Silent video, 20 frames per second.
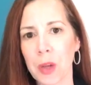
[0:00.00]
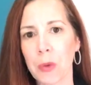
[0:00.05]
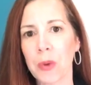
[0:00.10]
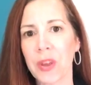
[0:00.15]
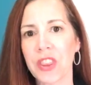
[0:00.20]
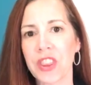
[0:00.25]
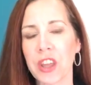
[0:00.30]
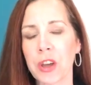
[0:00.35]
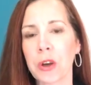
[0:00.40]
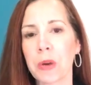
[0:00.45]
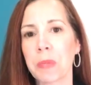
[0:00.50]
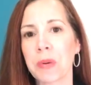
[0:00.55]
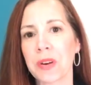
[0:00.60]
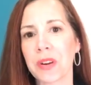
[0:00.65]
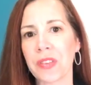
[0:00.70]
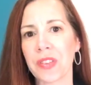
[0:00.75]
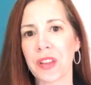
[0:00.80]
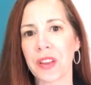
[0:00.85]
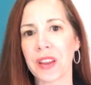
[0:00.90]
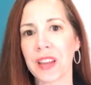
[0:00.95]
Uber
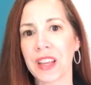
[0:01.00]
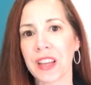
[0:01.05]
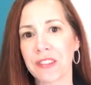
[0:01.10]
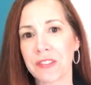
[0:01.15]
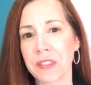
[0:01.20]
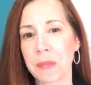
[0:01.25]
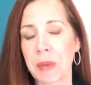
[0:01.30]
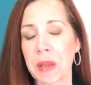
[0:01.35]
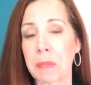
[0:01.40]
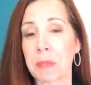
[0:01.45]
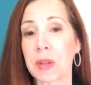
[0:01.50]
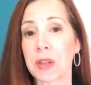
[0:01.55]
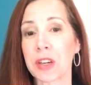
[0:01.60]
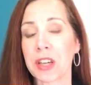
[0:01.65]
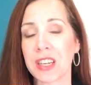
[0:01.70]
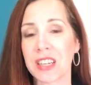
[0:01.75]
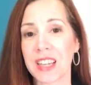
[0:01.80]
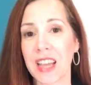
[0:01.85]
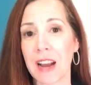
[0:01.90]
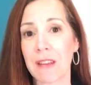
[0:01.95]
and the Lyft. People
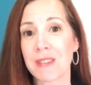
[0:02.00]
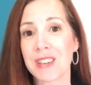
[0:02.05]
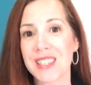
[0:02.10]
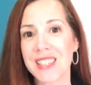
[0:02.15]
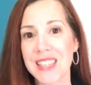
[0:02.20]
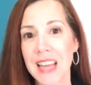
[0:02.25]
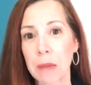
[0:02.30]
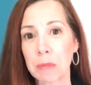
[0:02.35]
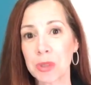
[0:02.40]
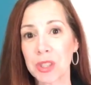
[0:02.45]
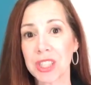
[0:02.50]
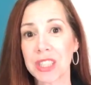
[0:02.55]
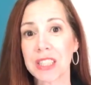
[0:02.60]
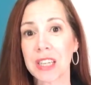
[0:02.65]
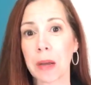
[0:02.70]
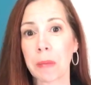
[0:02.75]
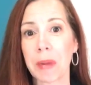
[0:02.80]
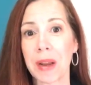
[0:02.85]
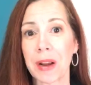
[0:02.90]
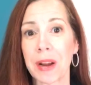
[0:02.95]
couldn't get reception.
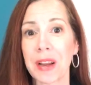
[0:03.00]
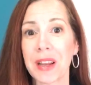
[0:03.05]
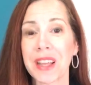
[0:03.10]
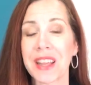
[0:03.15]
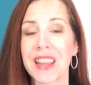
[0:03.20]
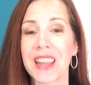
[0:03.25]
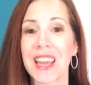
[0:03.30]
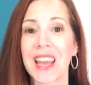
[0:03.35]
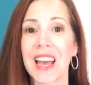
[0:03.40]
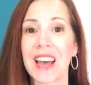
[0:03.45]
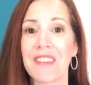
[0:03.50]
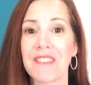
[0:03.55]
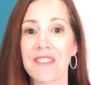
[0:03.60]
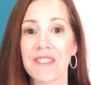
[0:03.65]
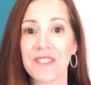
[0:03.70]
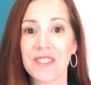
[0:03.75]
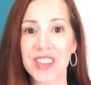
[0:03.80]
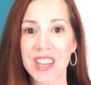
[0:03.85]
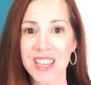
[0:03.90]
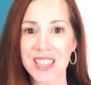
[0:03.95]
Apparently they have
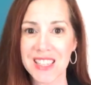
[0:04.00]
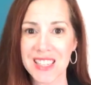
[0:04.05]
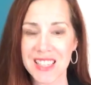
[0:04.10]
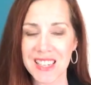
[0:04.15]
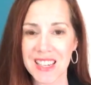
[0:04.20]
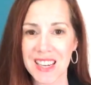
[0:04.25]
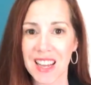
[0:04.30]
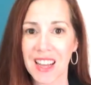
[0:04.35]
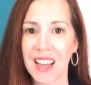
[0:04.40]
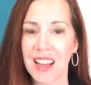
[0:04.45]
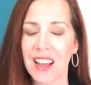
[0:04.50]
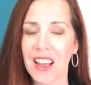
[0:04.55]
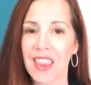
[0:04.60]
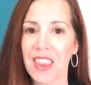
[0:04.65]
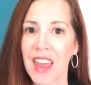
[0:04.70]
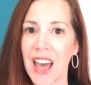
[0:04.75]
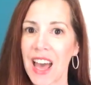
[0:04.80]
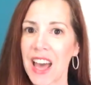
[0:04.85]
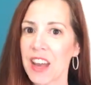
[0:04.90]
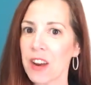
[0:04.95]
fixed
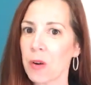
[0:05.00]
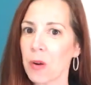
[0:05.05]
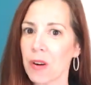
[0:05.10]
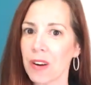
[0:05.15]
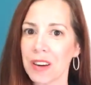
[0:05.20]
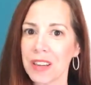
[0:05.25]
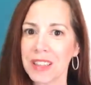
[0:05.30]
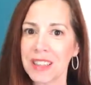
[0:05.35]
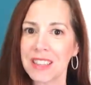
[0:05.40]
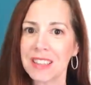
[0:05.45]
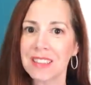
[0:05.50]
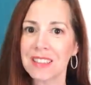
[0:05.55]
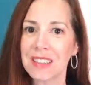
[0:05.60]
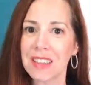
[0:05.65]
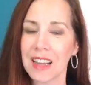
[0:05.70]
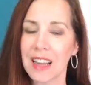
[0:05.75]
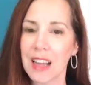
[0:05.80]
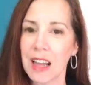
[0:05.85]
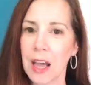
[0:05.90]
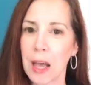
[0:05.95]
that, or at least
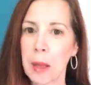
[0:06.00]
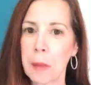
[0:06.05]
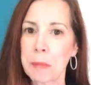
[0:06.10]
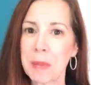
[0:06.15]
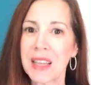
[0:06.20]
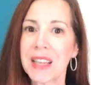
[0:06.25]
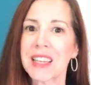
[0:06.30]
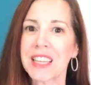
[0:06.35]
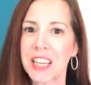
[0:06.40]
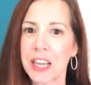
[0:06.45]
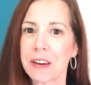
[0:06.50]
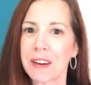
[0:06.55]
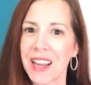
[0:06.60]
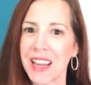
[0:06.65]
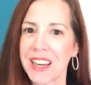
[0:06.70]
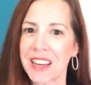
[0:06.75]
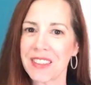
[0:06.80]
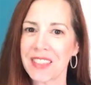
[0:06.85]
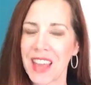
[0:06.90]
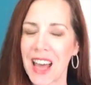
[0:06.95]

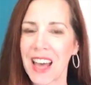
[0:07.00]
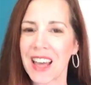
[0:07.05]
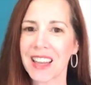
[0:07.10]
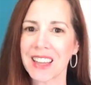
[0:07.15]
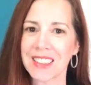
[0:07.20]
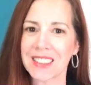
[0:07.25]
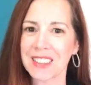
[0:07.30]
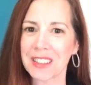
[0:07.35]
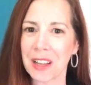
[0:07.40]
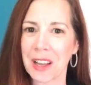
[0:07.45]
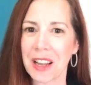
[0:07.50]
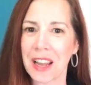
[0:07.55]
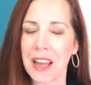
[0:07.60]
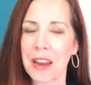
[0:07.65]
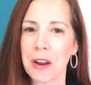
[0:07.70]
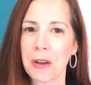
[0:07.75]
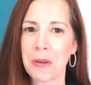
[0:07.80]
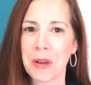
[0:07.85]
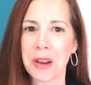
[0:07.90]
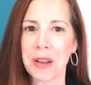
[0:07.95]
ameliorated that. So I
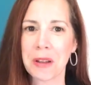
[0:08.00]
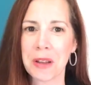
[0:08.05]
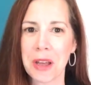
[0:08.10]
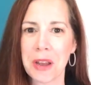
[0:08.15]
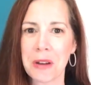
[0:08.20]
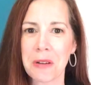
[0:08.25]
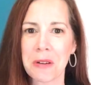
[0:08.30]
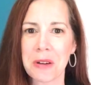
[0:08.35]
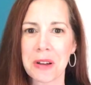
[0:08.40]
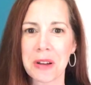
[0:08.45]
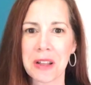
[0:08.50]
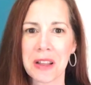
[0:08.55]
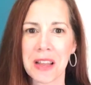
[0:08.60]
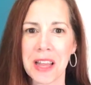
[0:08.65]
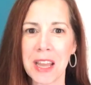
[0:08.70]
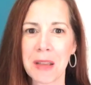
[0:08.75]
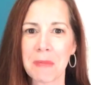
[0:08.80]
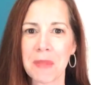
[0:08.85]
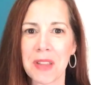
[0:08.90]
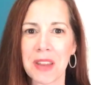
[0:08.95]
don't want to
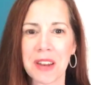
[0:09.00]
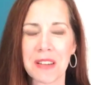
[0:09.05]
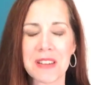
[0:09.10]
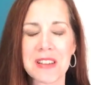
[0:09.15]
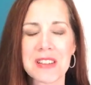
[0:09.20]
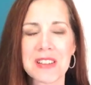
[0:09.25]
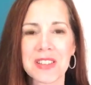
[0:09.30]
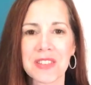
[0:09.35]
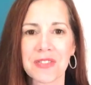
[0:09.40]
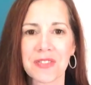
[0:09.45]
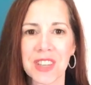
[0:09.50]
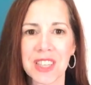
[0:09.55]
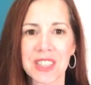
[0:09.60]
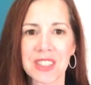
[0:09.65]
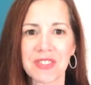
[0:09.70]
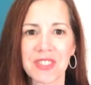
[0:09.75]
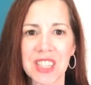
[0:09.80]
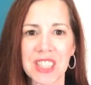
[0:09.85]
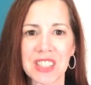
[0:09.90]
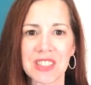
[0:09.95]
claim that it is
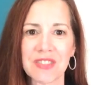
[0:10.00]
fixed,